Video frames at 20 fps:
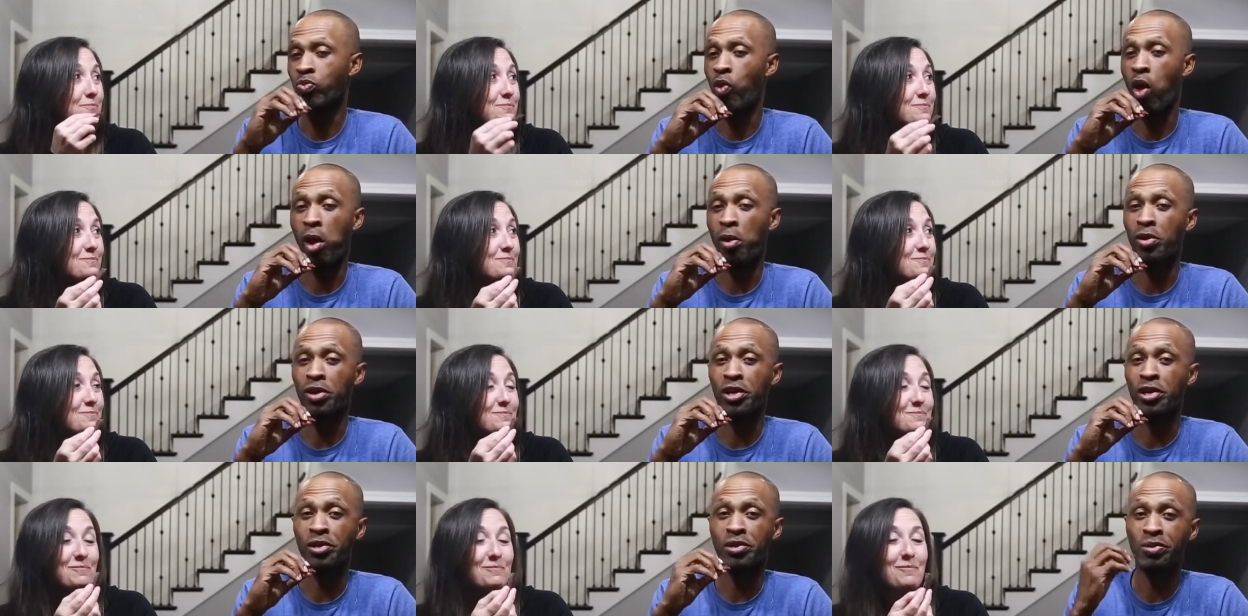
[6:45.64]

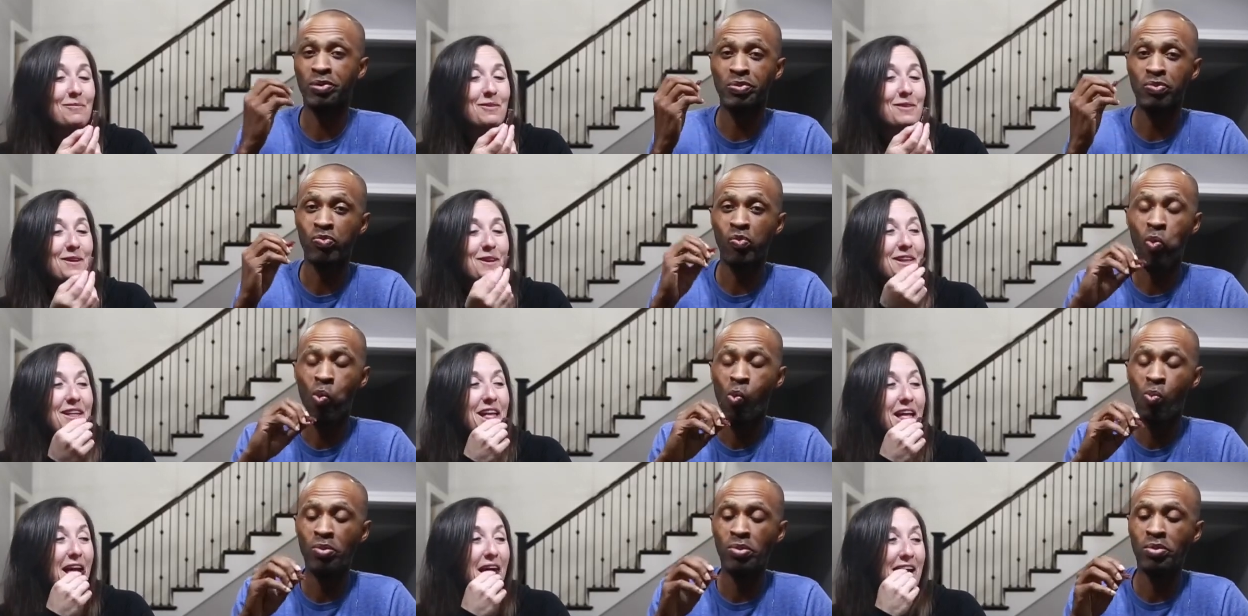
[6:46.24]
Speaker 1: Okay.
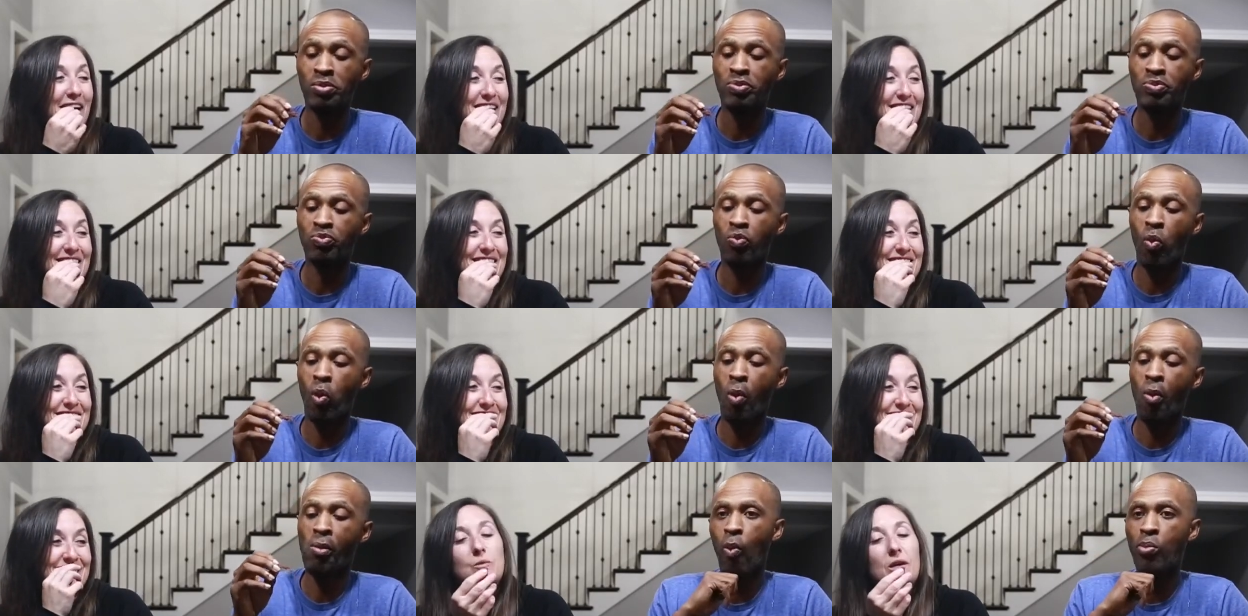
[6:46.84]

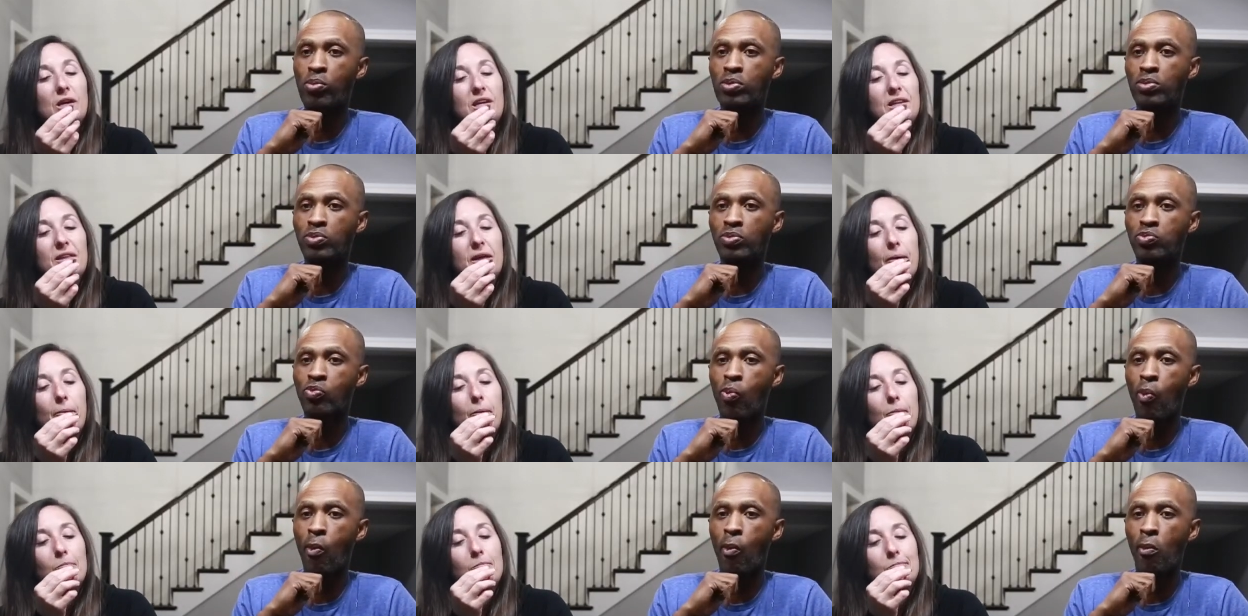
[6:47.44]
I like that
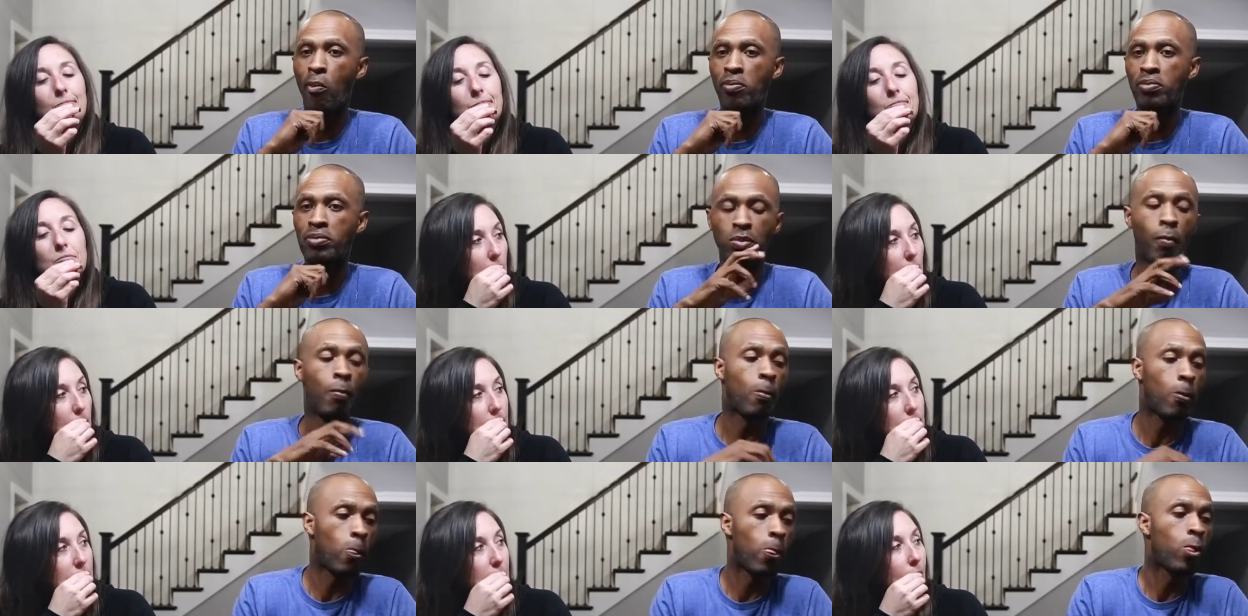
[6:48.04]
one. Mm
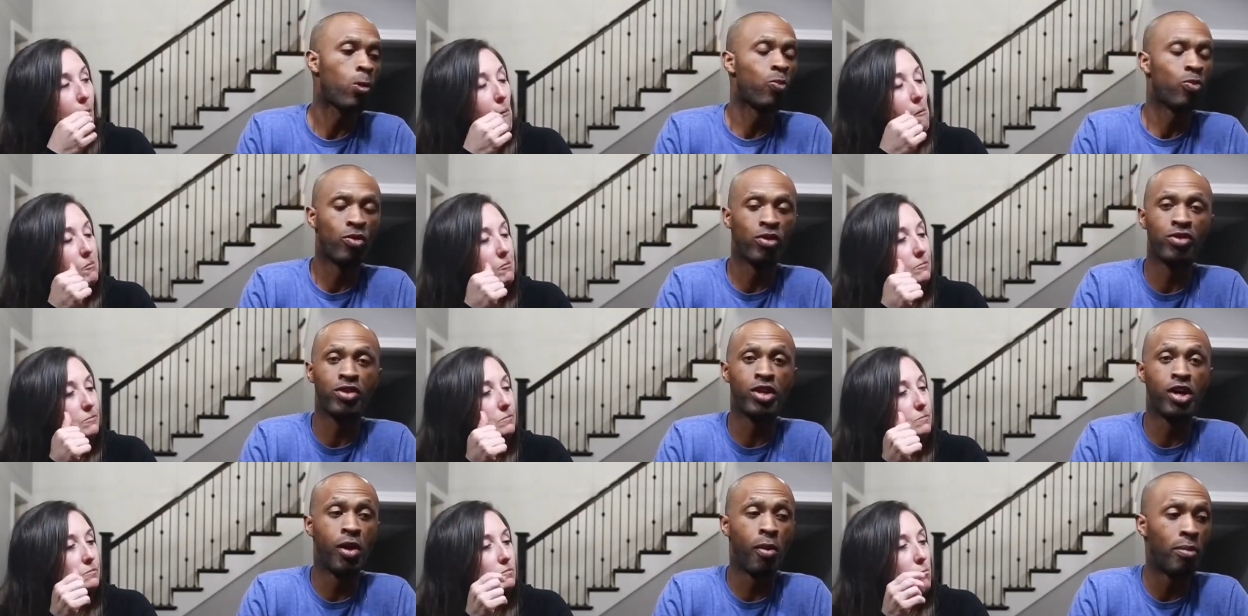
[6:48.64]
-hmm. It's
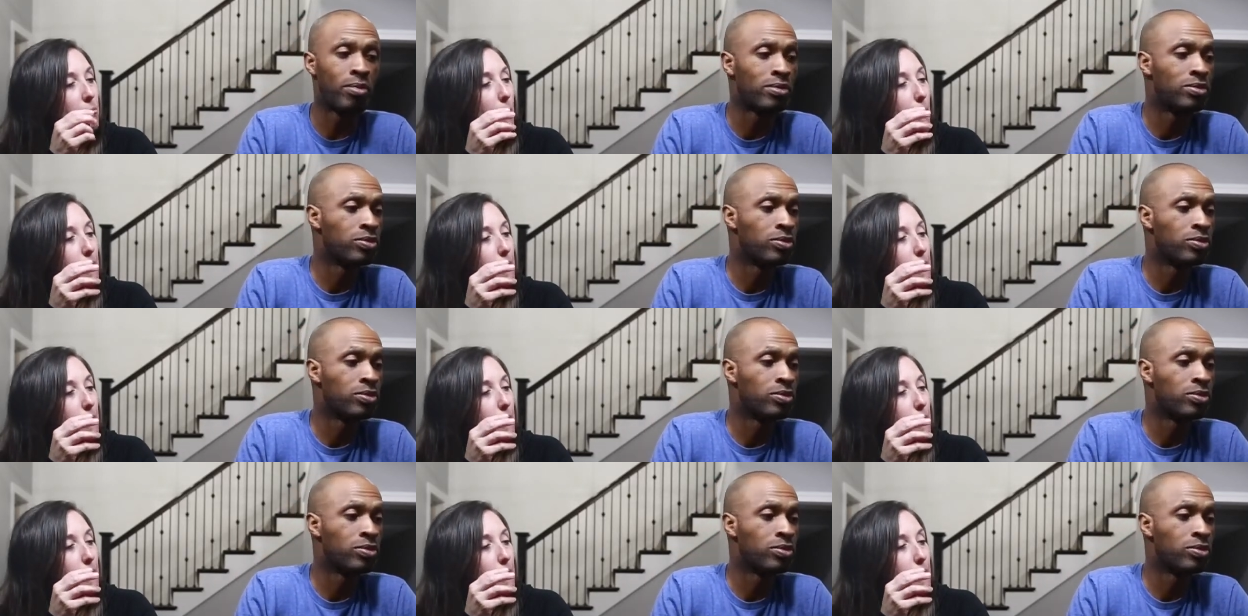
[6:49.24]
good.